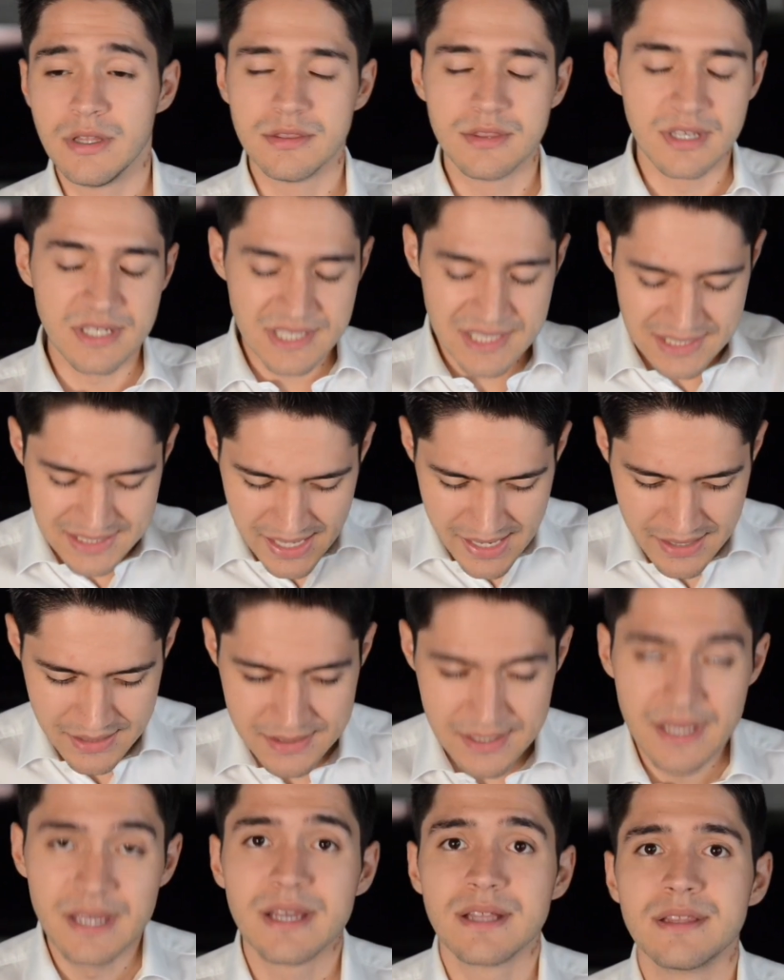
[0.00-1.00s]
The
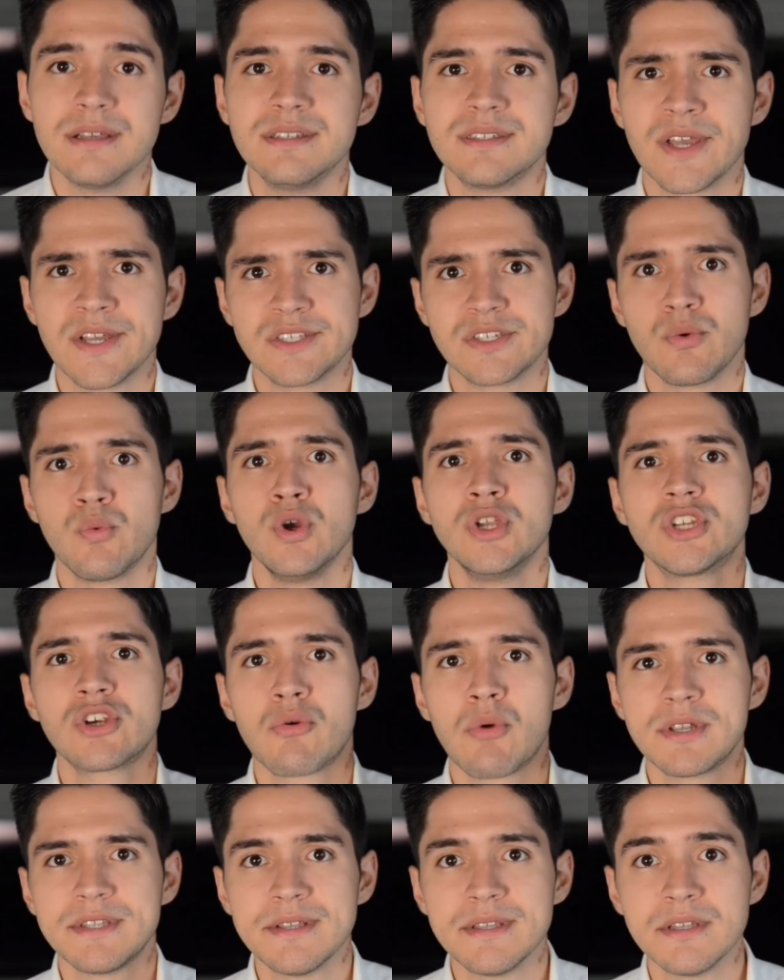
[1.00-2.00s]
state decides which
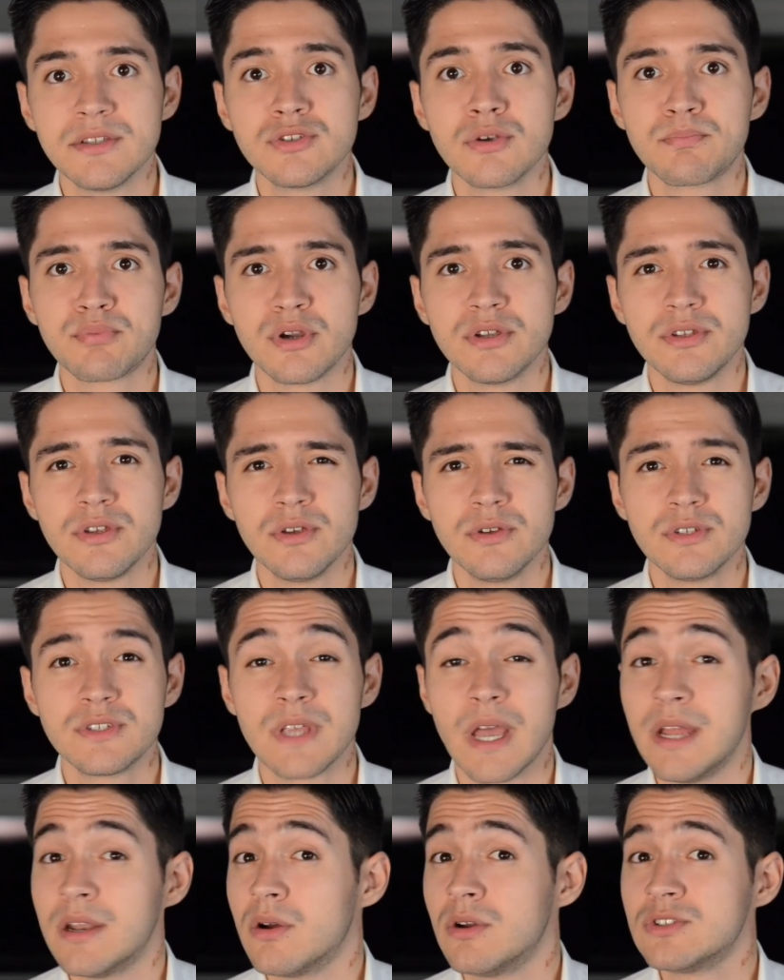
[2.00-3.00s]
quantity to produce
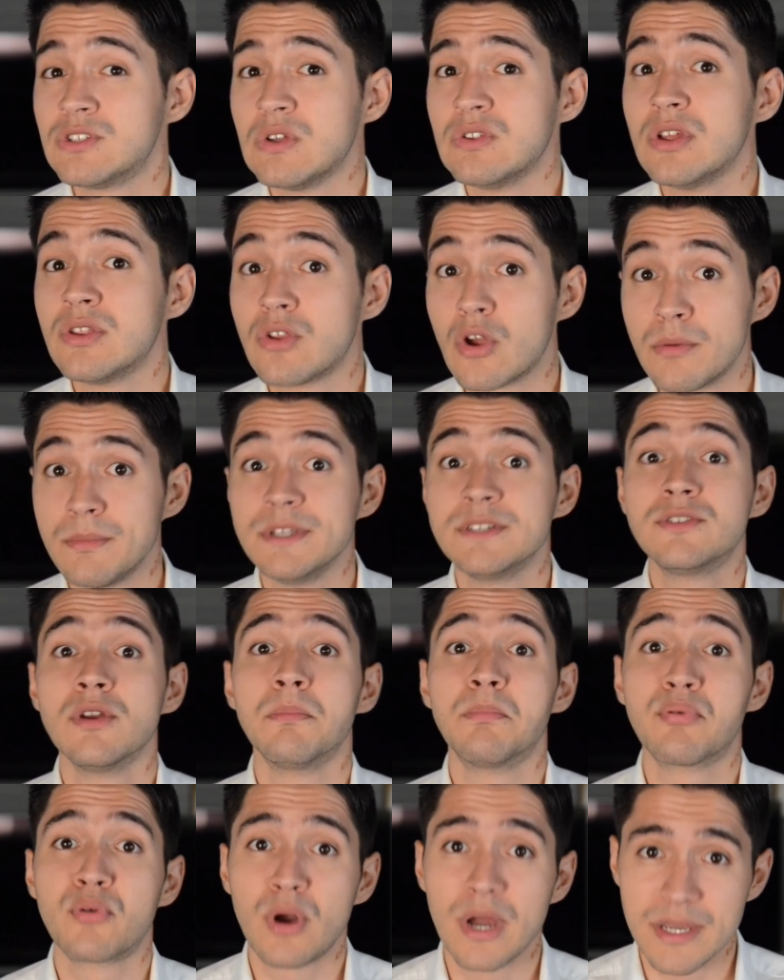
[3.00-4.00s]
and also determines the
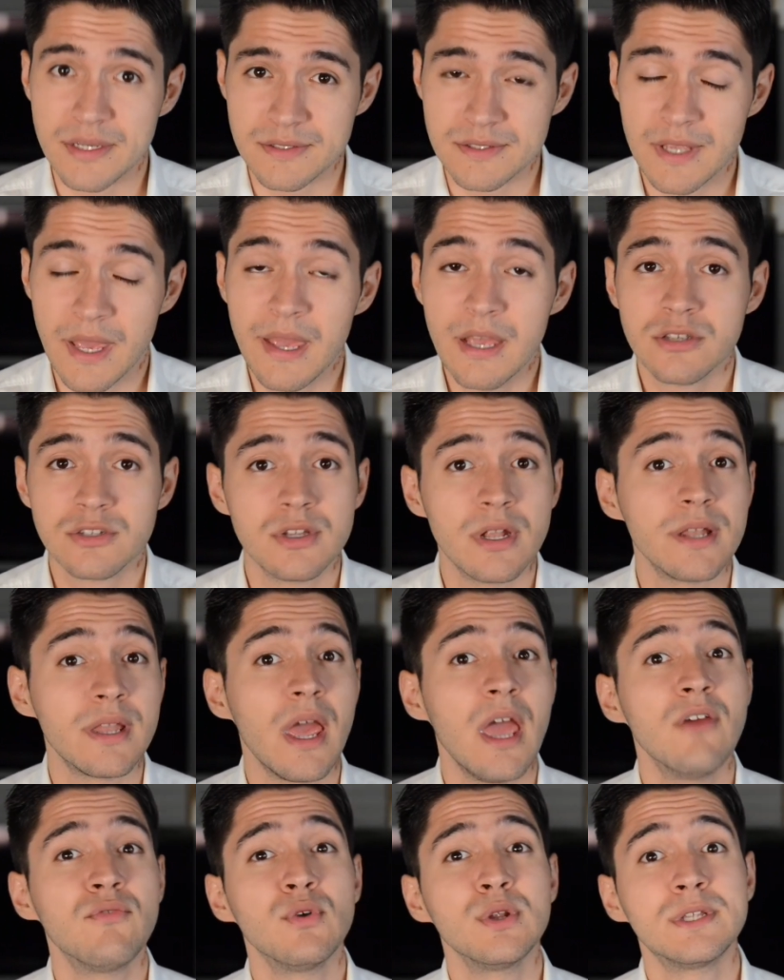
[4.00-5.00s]
price so that
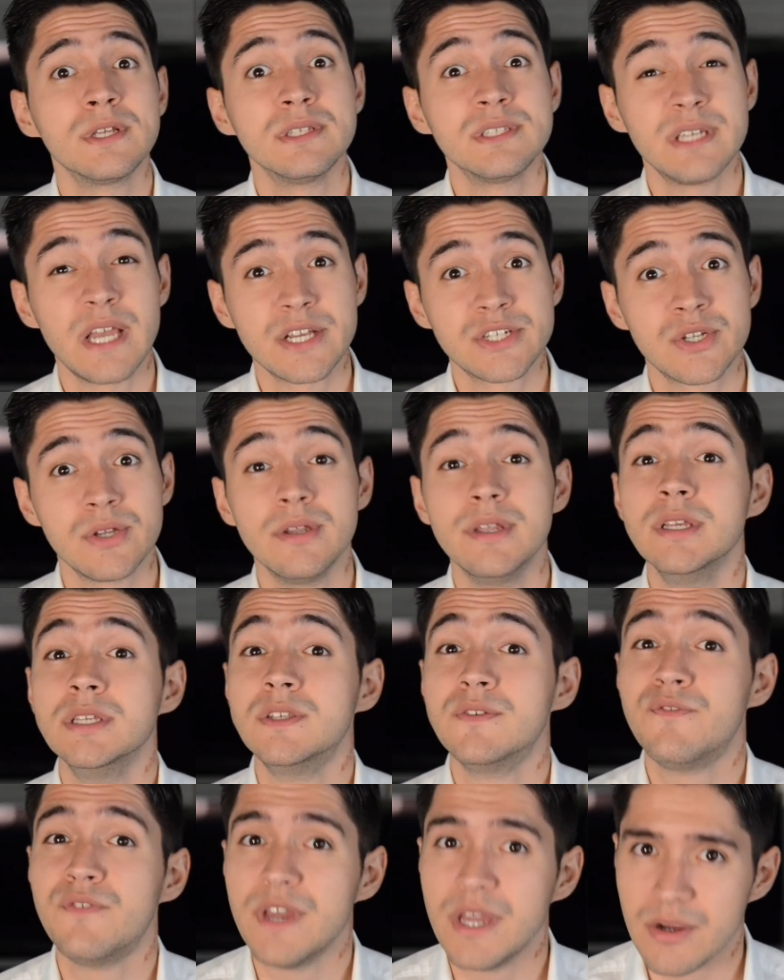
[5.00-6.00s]
every transaction is
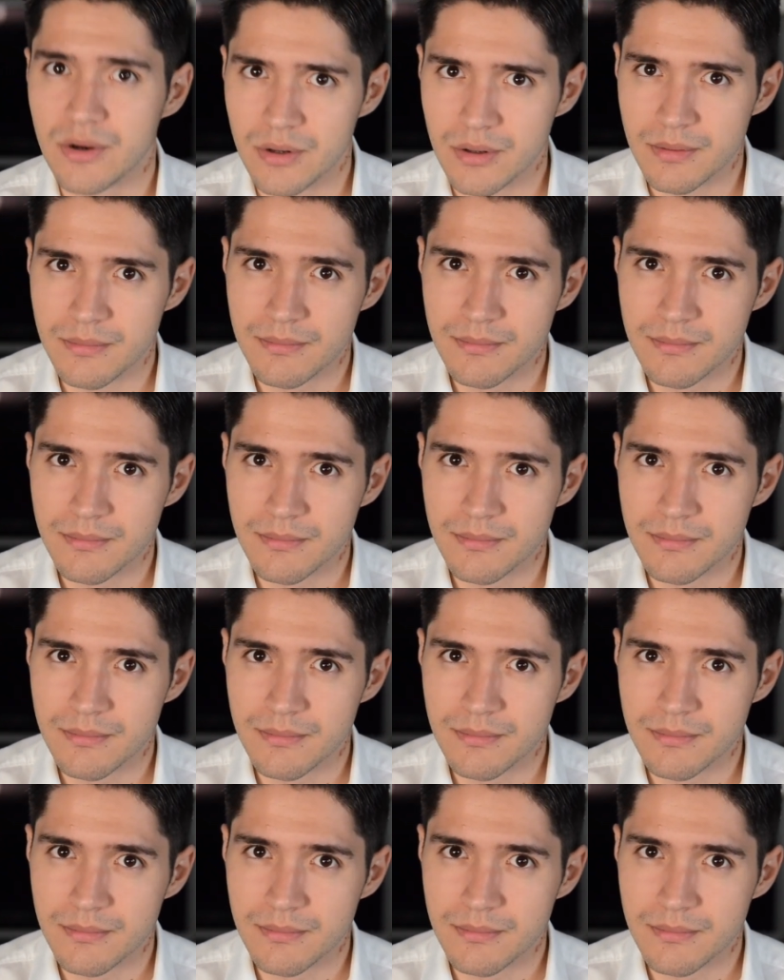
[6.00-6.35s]
fair.